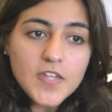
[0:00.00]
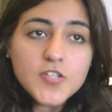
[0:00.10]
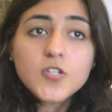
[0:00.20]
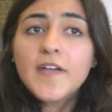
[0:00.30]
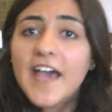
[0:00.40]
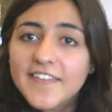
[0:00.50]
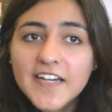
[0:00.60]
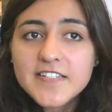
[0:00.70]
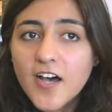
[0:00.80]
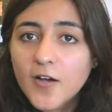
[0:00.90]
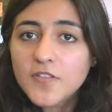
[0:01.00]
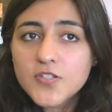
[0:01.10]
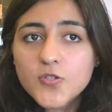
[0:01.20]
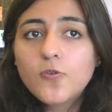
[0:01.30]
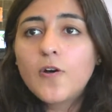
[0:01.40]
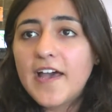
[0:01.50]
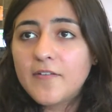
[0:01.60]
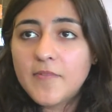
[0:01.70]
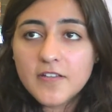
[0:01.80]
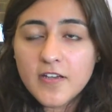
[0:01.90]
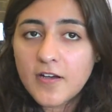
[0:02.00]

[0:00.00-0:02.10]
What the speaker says: So we had that talk with the school. I had my